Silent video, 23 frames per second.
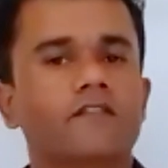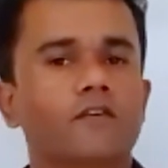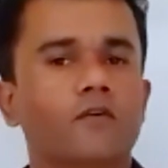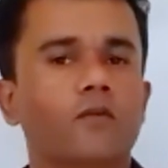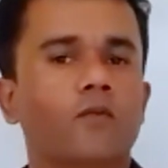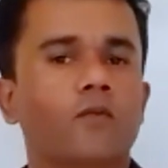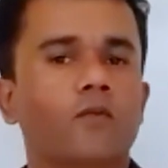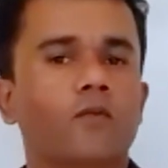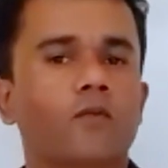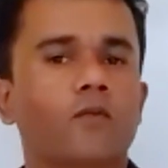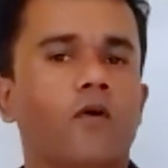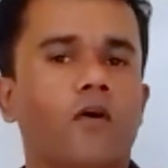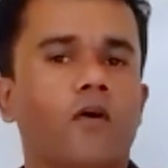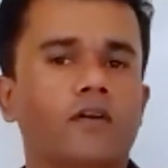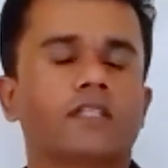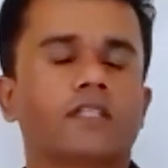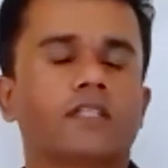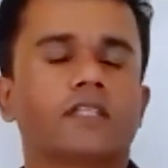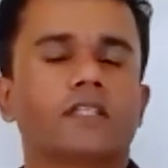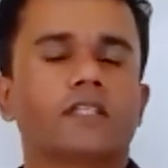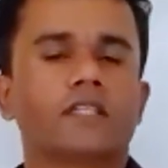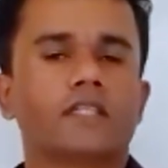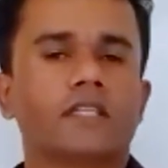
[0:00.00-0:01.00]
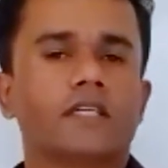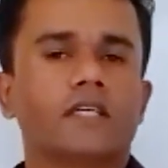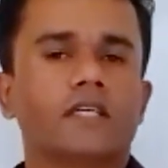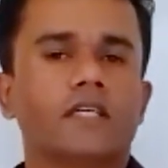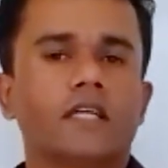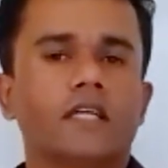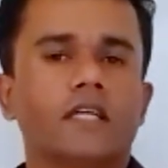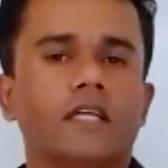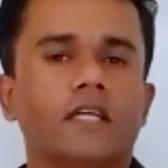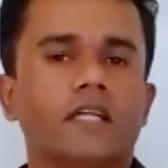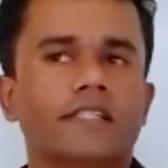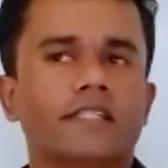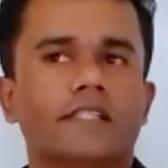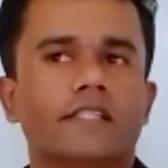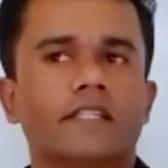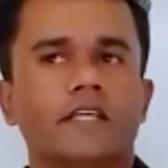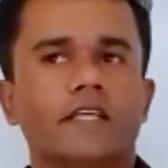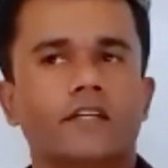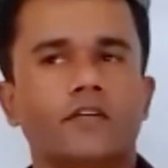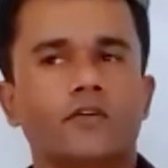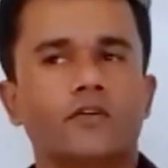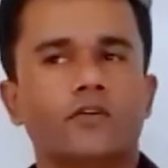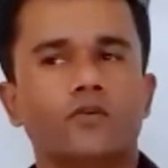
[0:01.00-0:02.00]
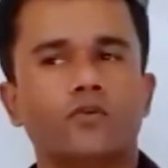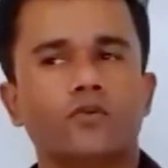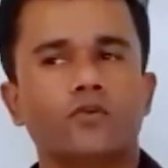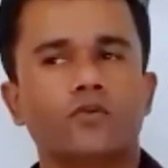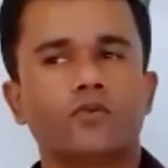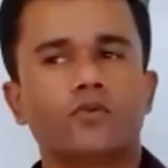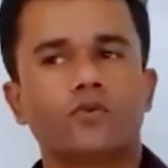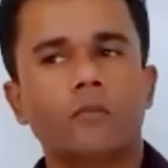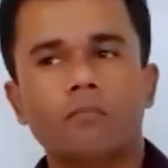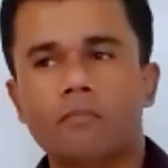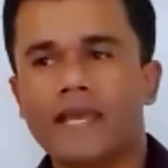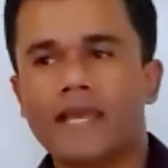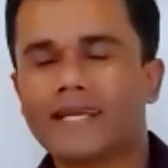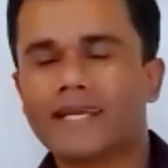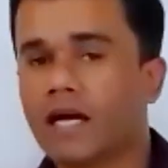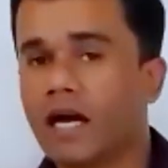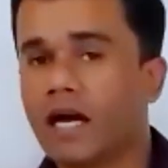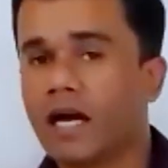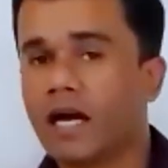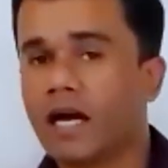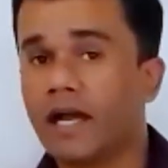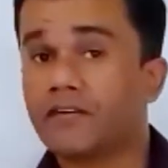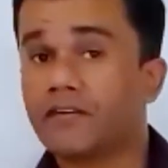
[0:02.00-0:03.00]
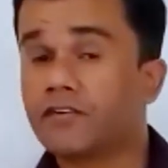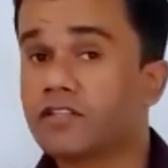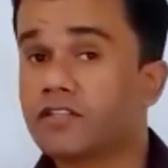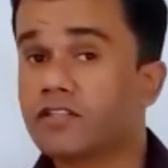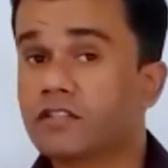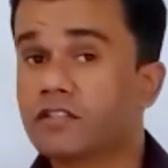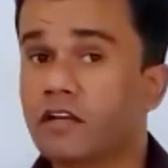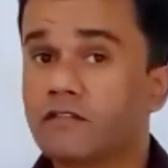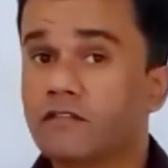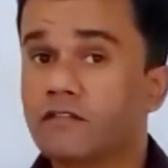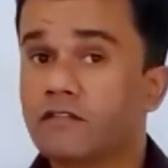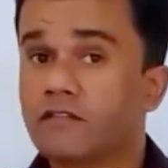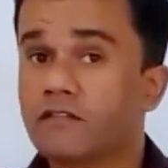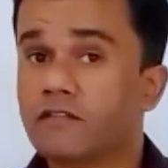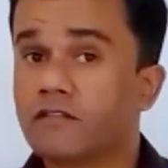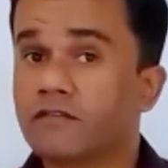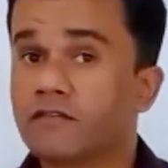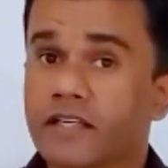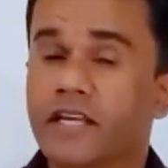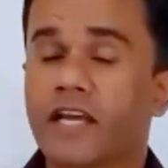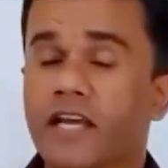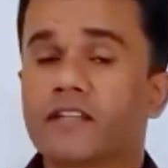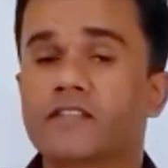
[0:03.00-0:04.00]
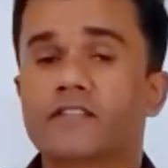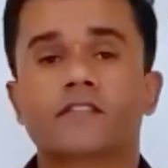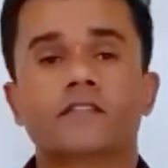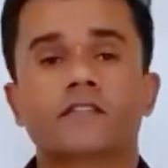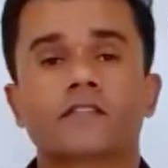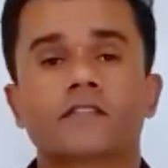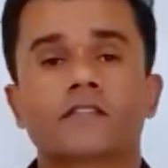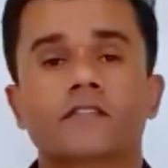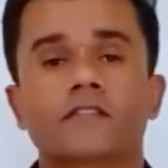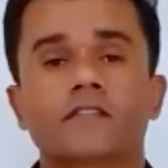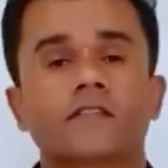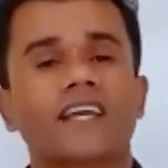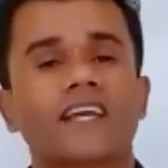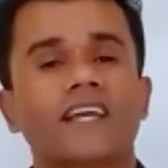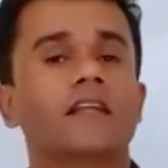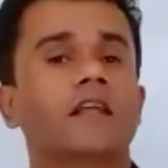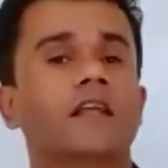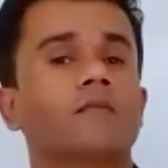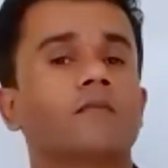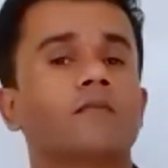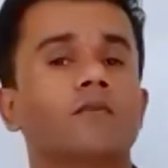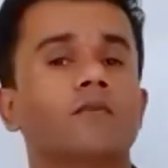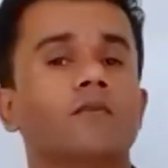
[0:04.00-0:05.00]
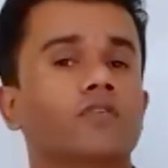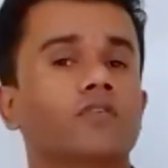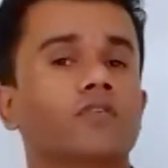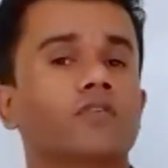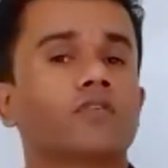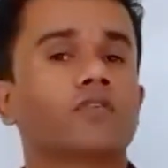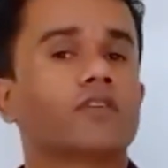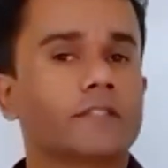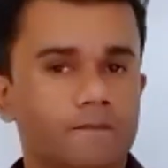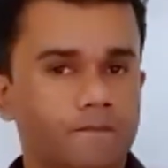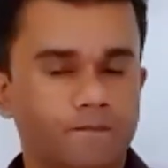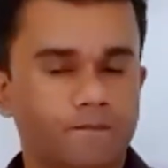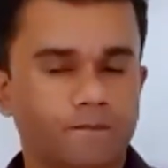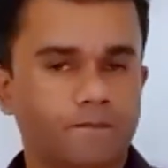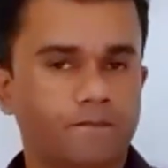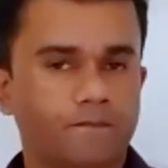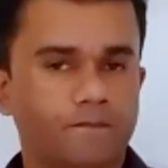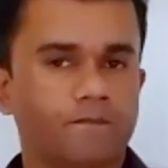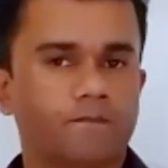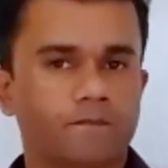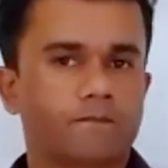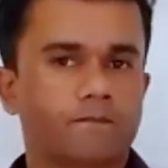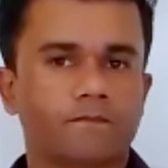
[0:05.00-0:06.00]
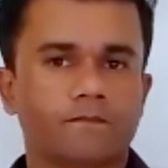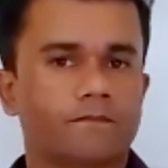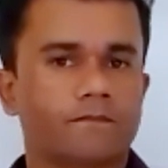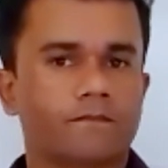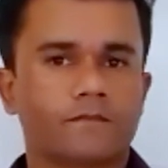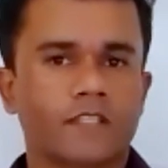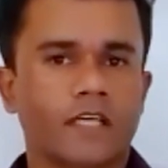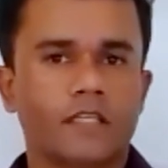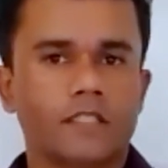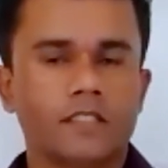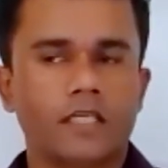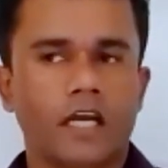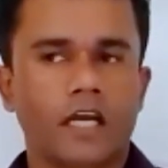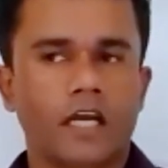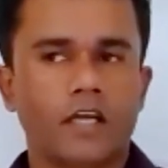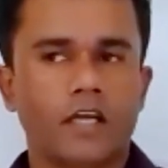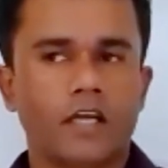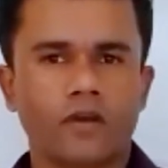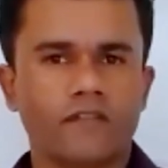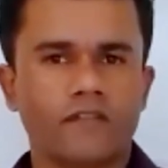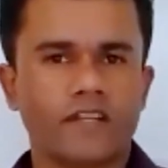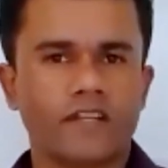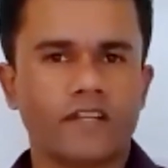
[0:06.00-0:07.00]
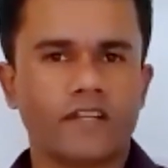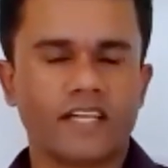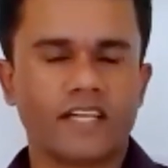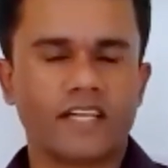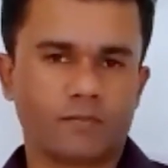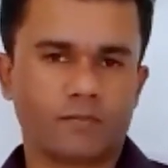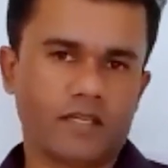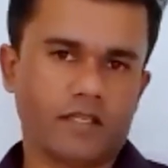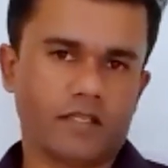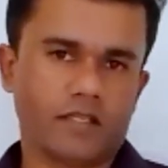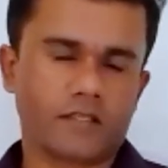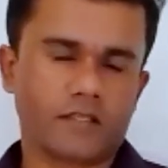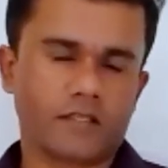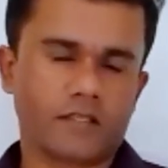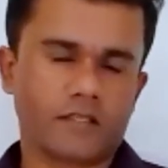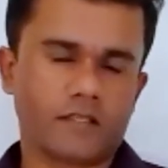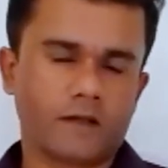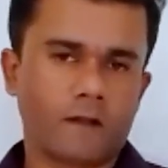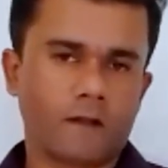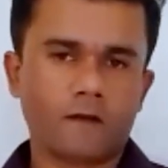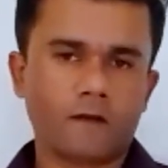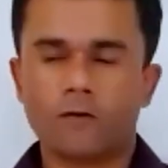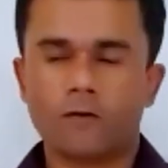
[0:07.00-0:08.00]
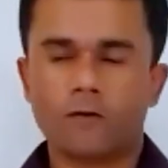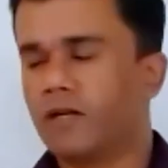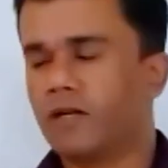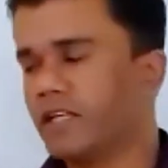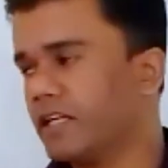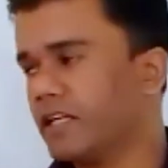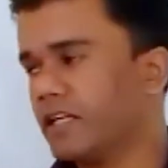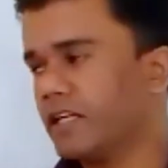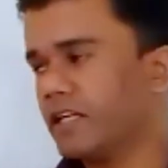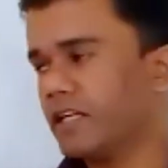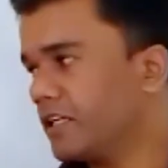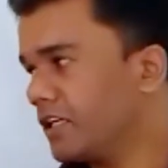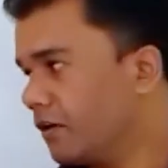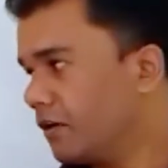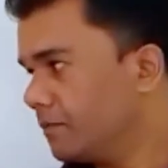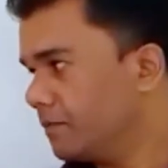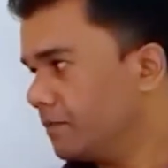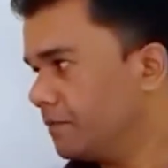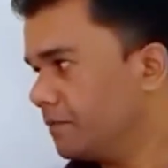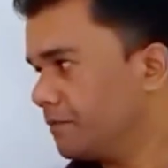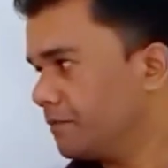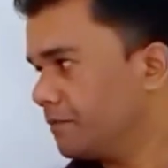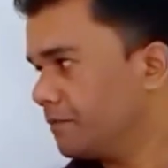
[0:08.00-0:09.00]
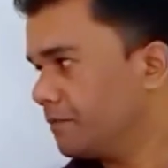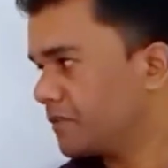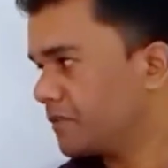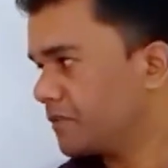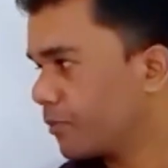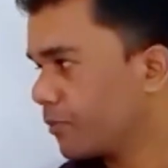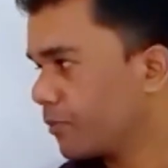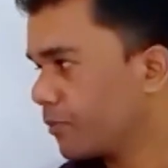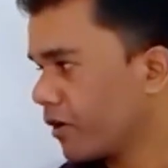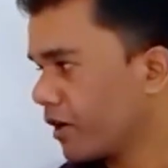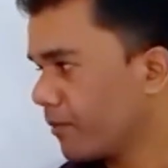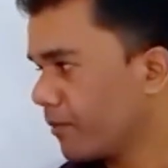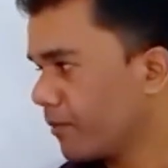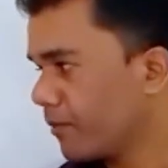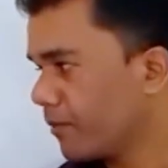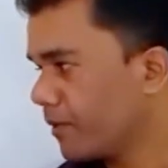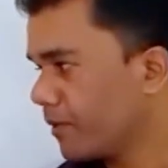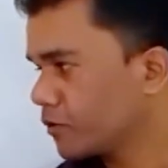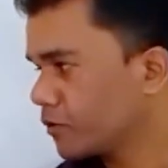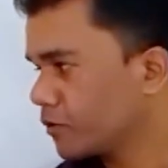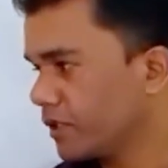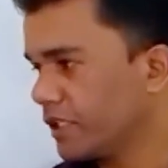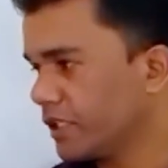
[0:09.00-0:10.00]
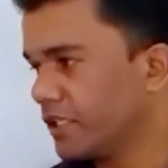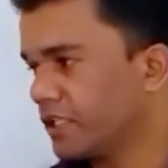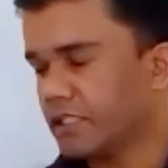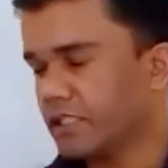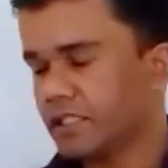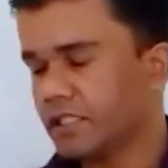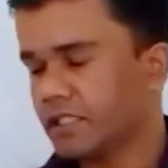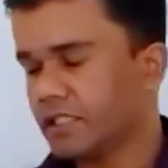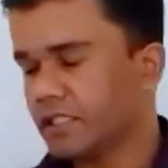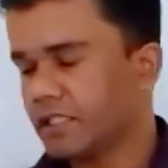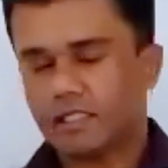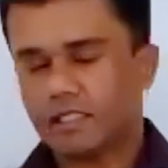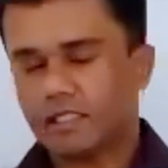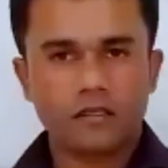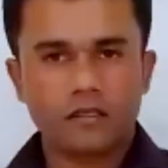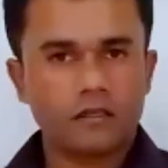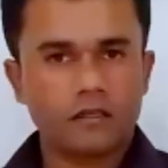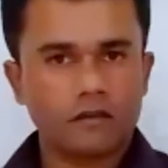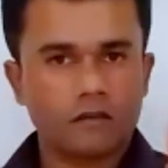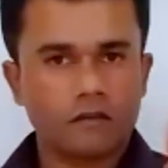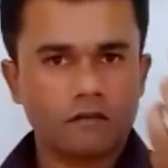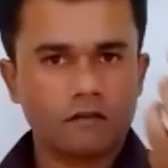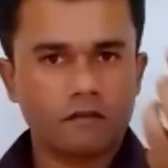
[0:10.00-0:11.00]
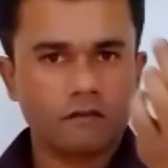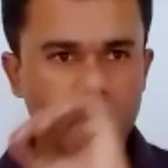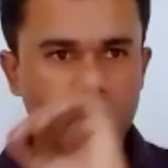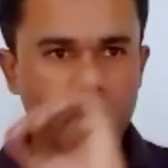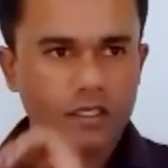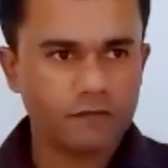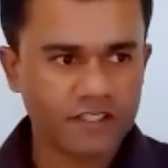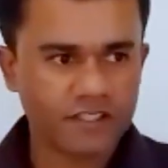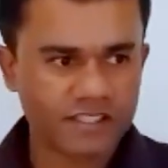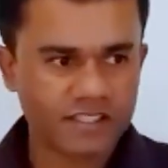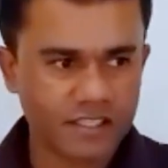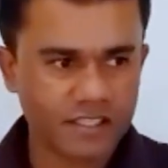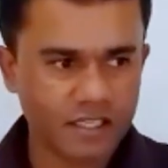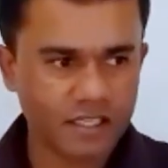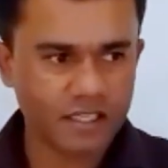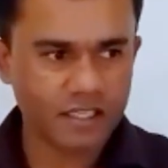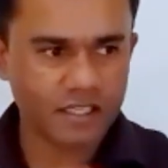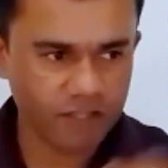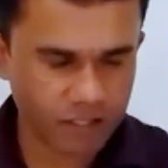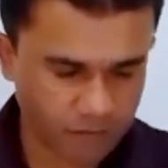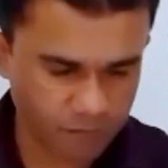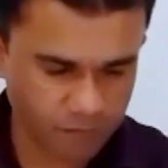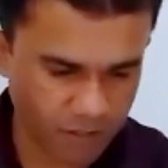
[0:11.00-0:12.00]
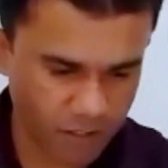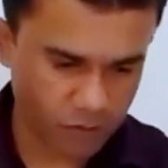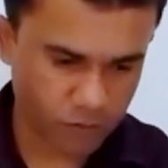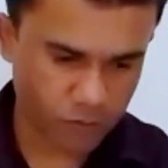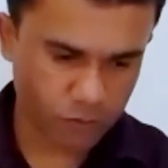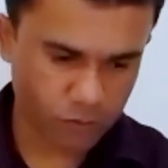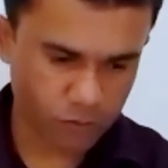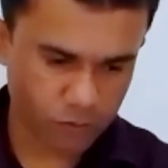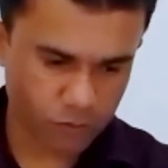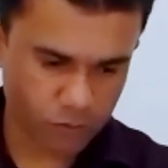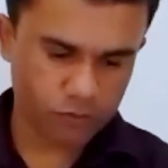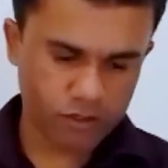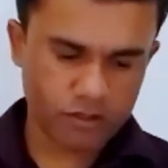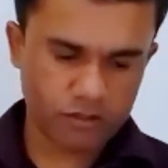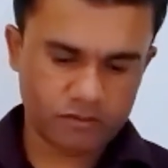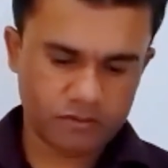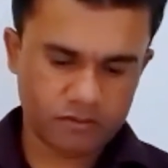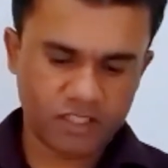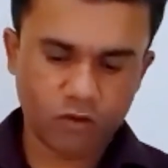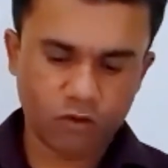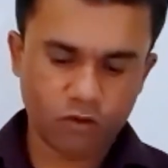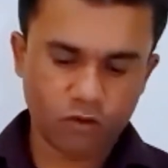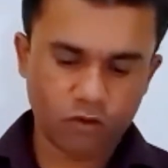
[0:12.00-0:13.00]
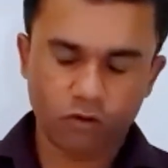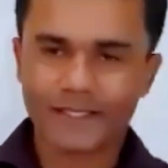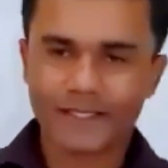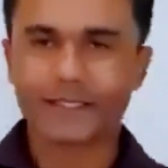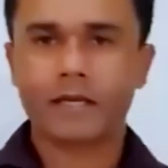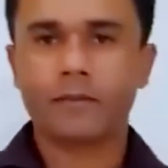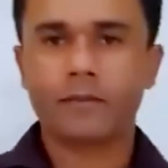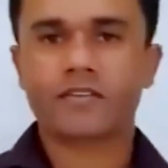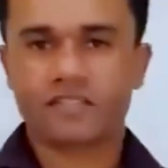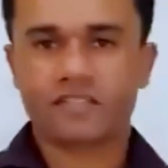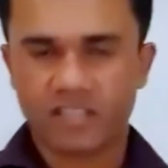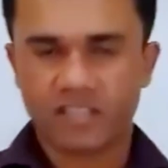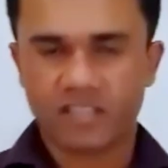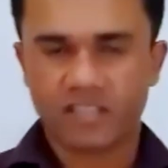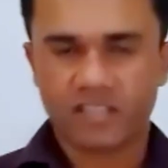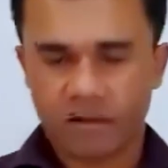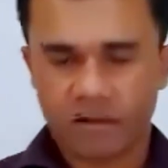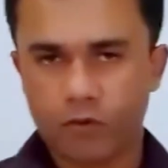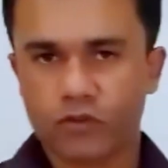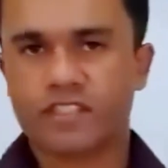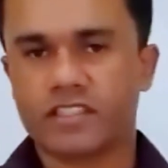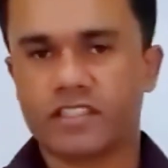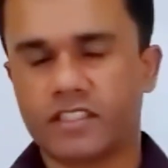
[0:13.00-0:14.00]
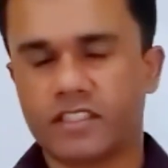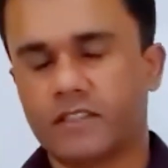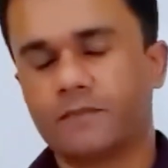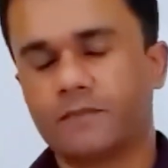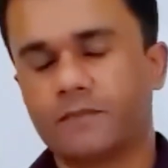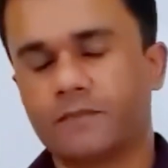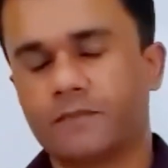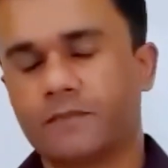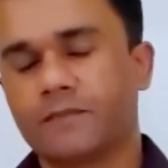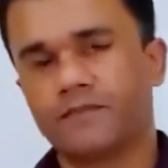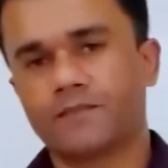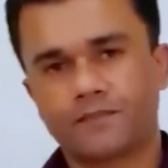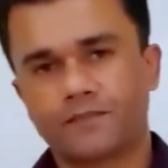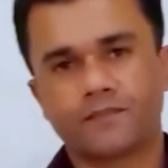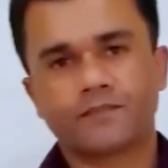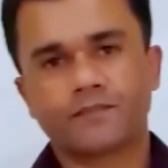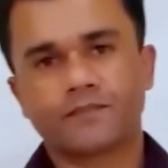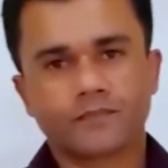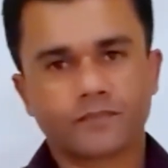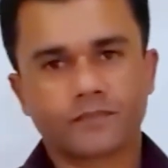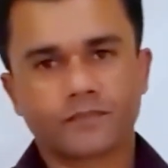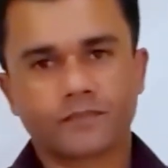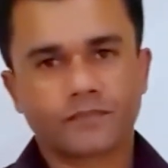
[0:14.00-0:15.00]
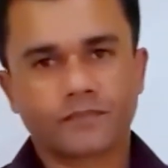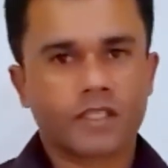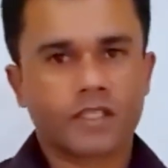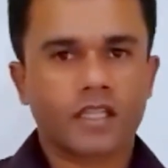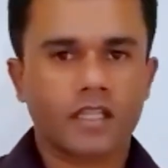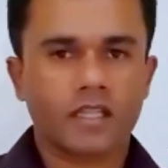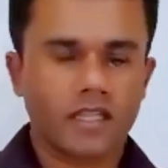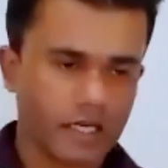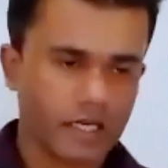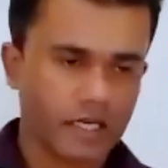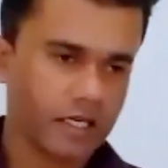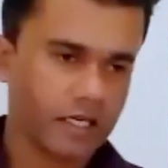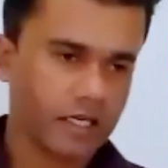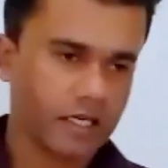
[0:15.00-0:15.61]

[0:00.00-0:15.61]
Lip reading: you want, let's say you make hydrogen sulfide gas in the laboratory. Right? I don't know whether you have that experience. Normally, in our degree program, actually, first day we went to the inorganic chemistry laboratory. Then